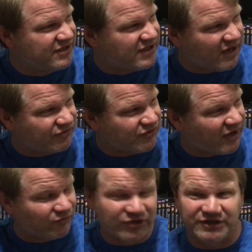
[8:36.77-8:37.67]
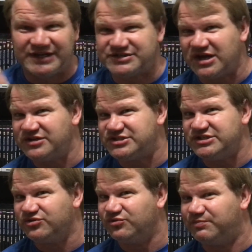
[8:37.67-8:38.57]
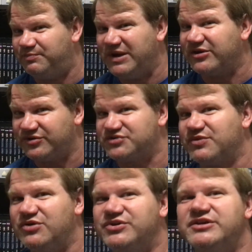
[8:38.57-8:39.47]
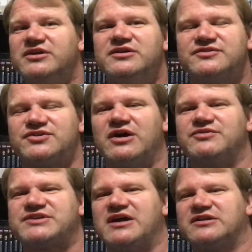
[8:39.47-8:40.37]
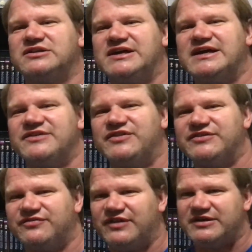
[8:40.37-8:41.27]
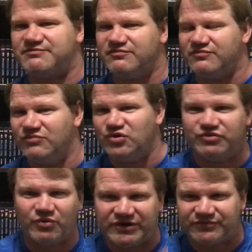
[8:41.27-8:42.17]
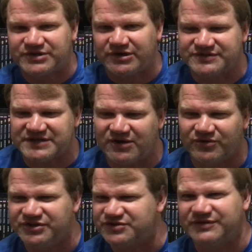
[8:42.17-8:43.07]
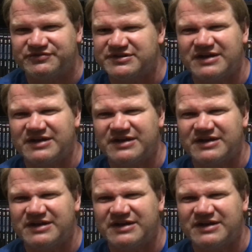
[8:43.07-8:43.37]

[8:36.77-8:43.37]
I really like Don Cheadle better as Rhodey, so I was kind of glad that they moved away from Terrence Howard in this one.